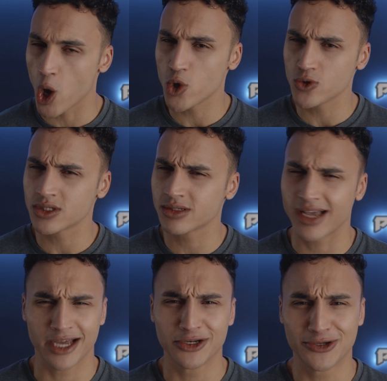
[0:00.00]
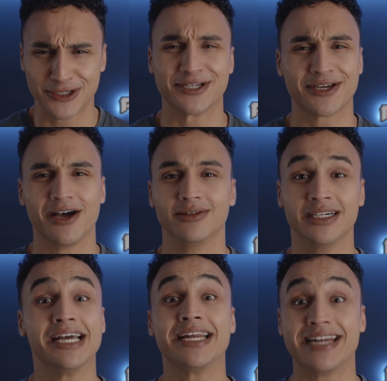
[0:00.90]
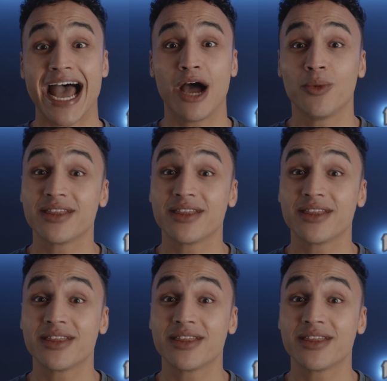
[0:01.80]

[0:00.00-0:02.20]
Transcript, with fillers: goes and doesn't go. Now,